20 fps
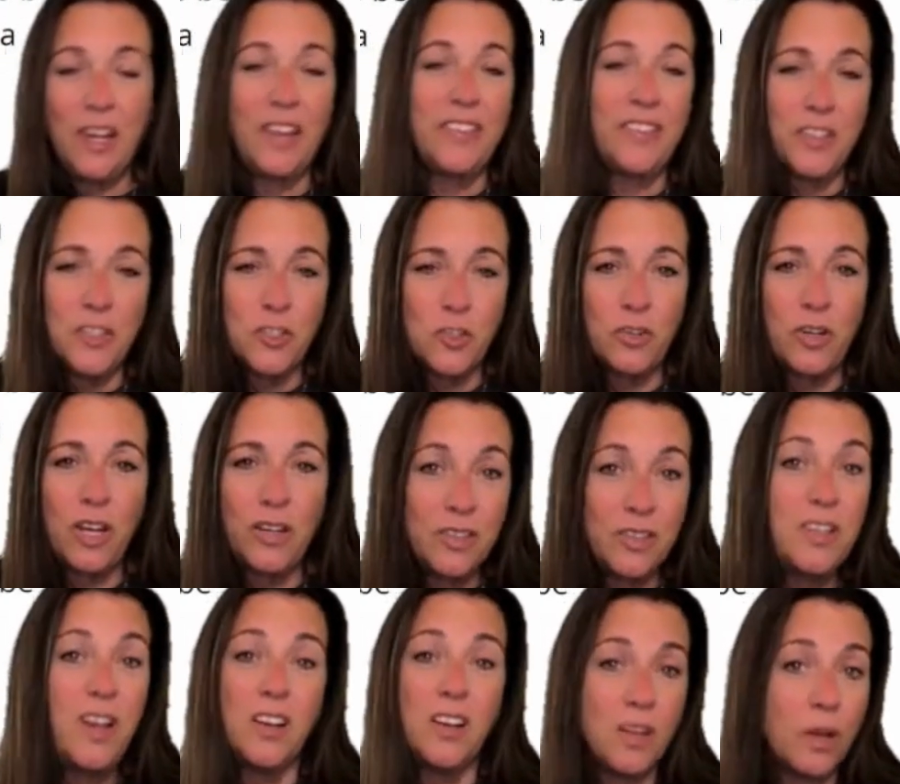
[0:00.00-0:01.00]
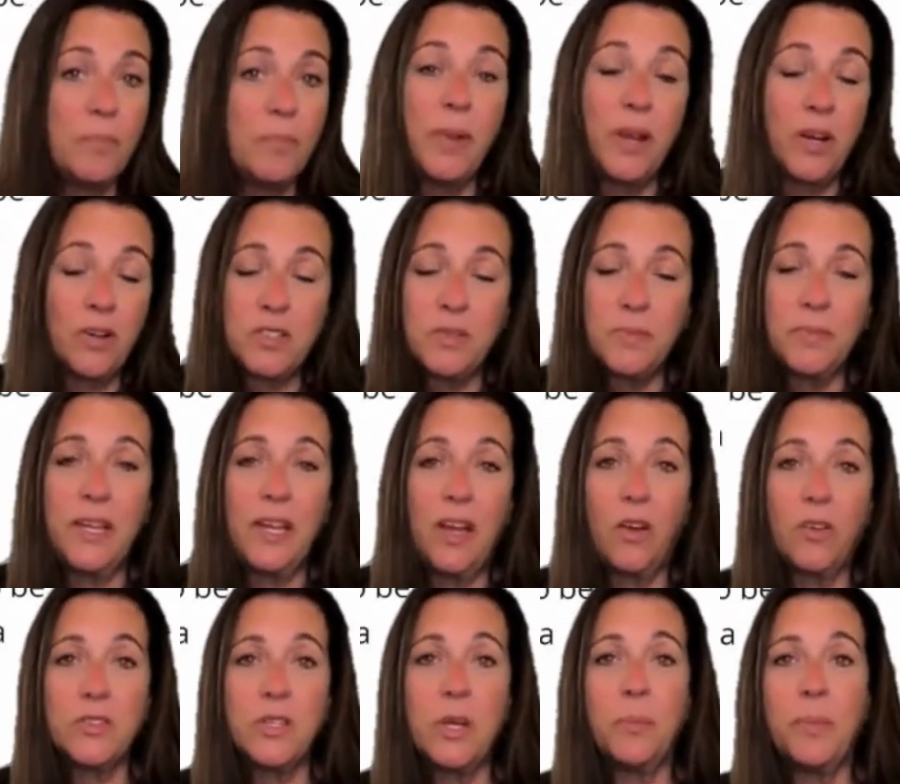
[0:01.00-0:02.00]
Not that you're not young compared to me
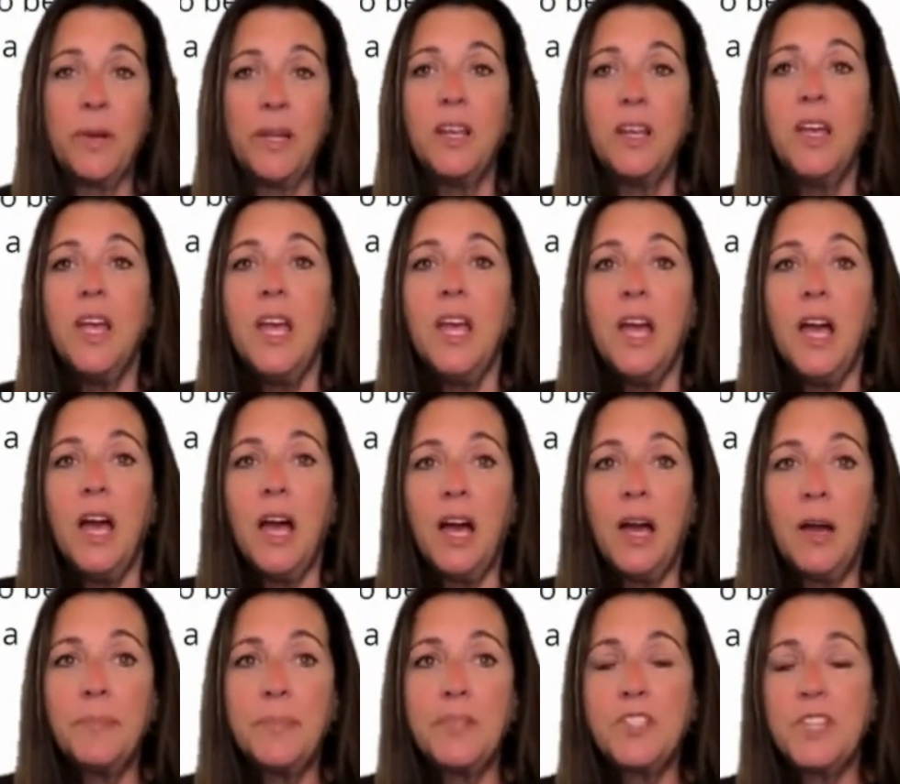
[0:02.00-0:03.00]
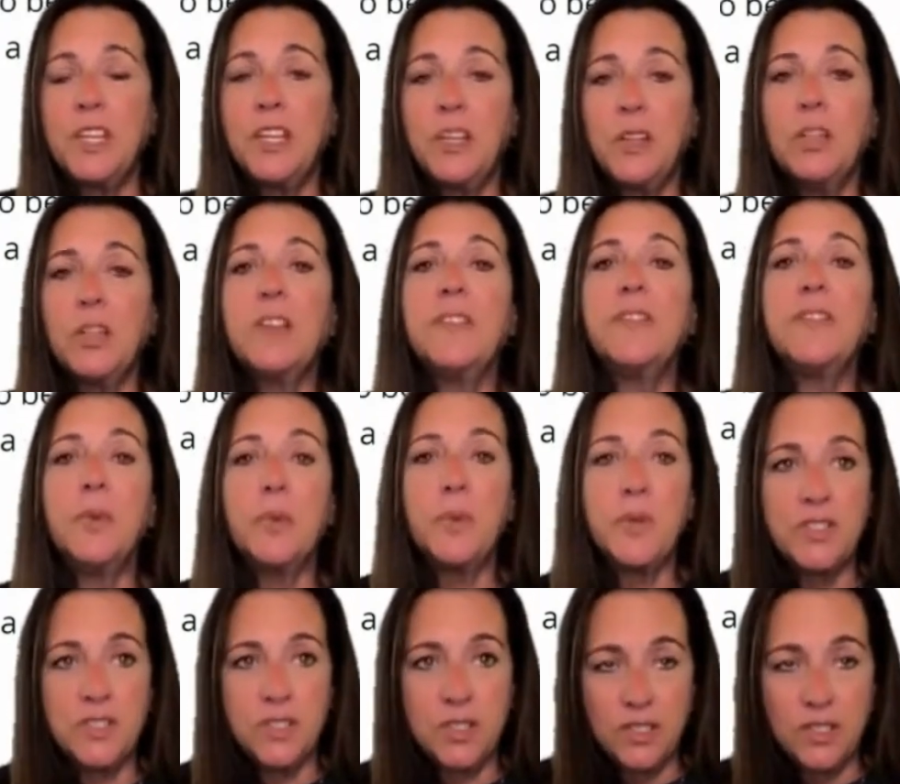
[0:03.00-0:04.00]
also, but particularly if it
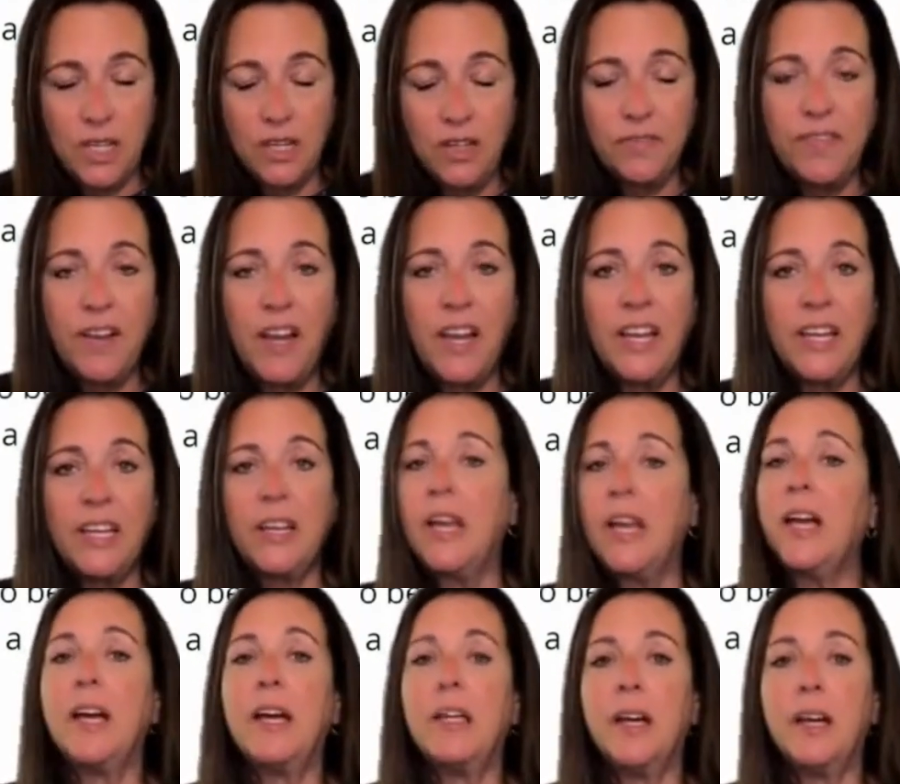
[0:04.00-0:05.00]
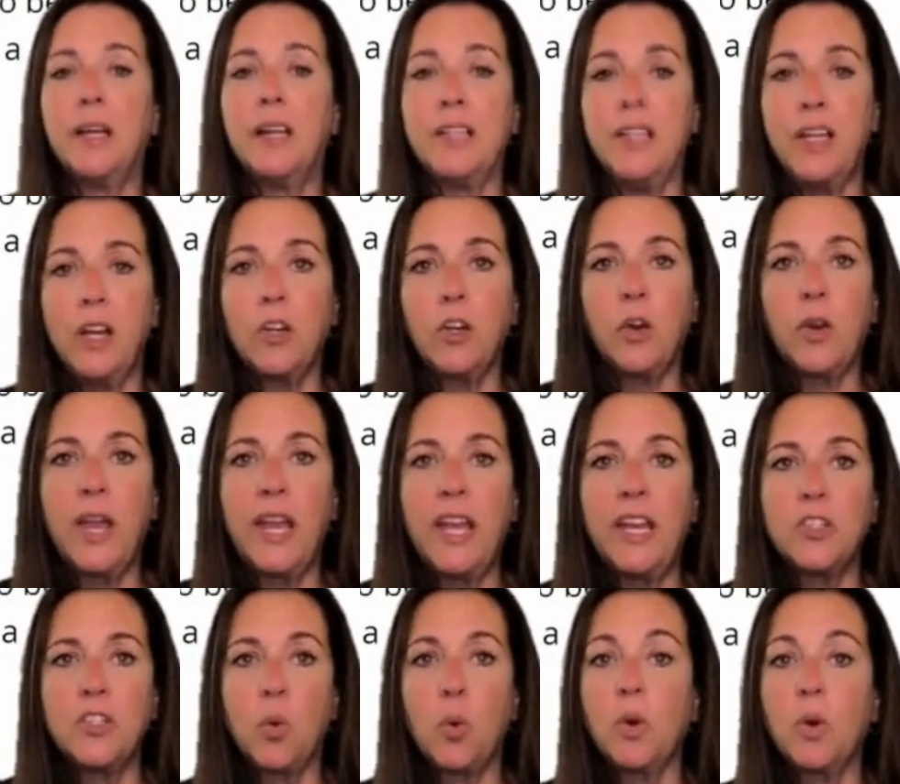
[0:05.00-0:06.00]
was identified at a younger
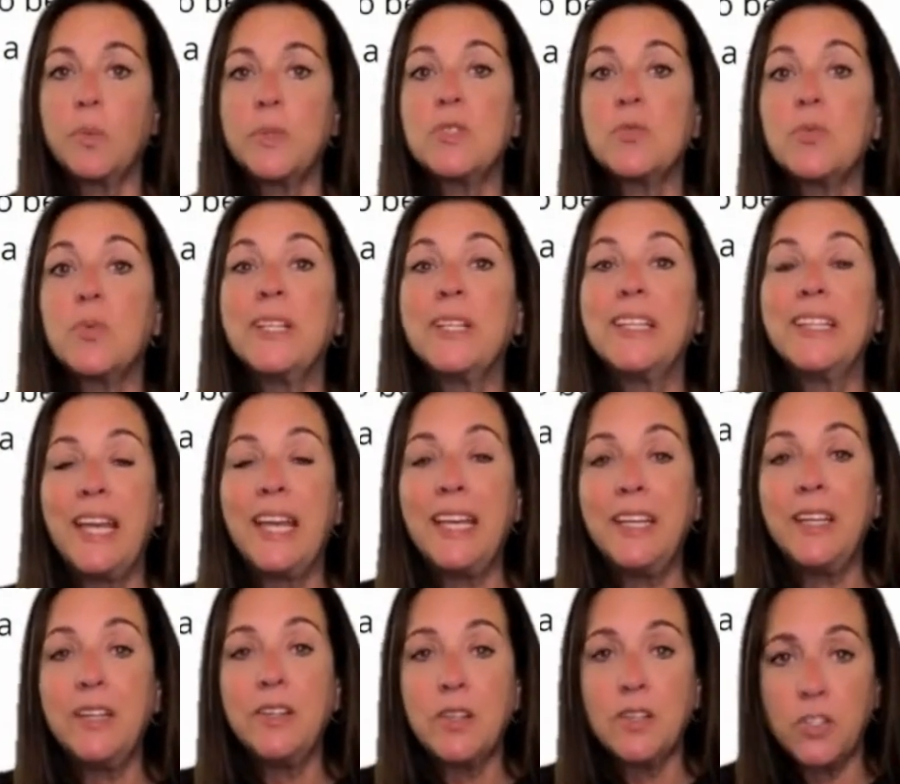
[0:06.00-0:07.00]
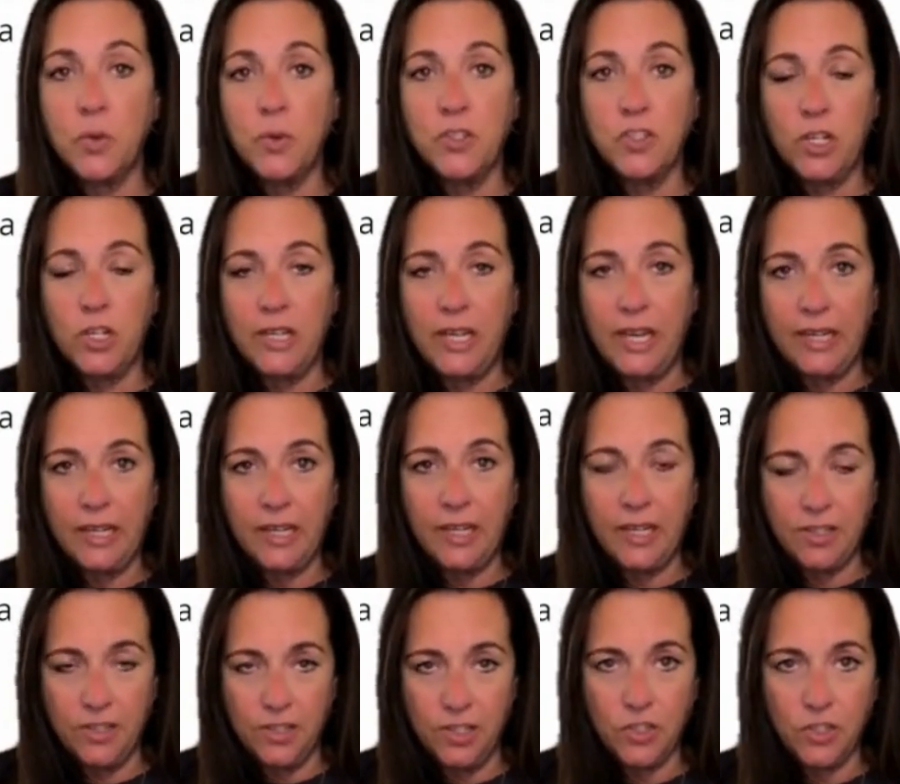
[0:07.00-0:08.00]
age or was related to a genetic
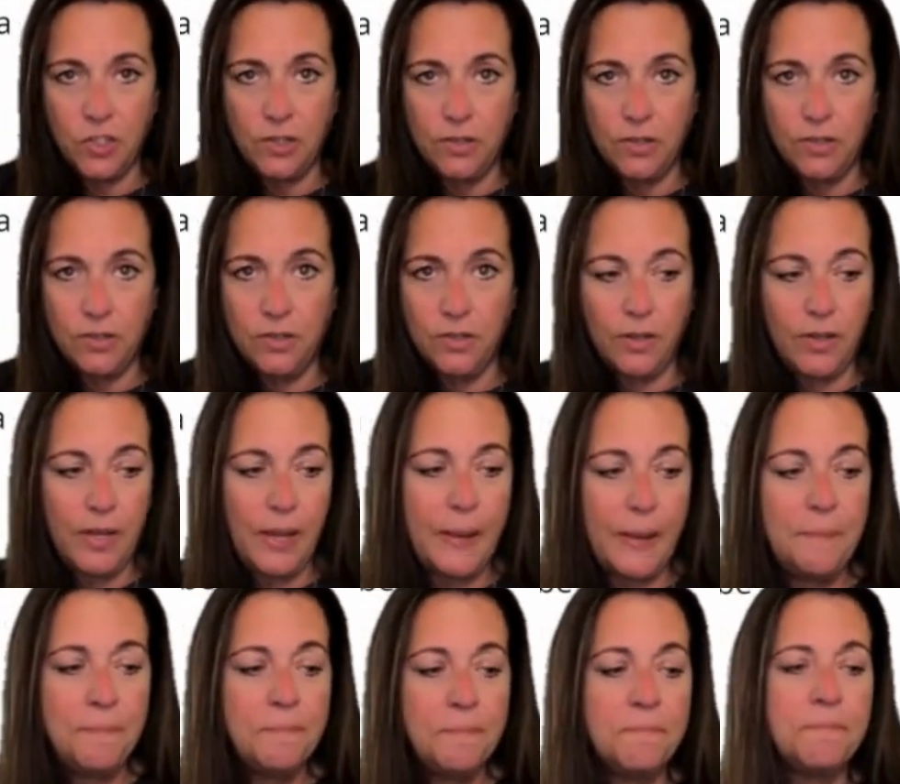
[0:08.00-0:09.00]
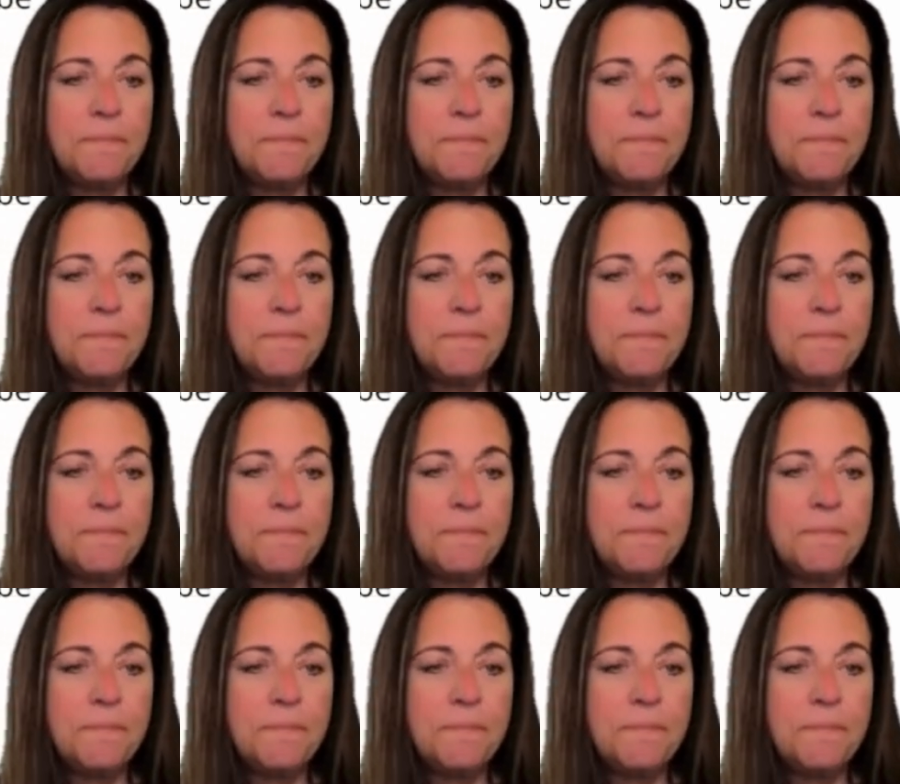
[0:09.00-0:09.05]
condition. Okay.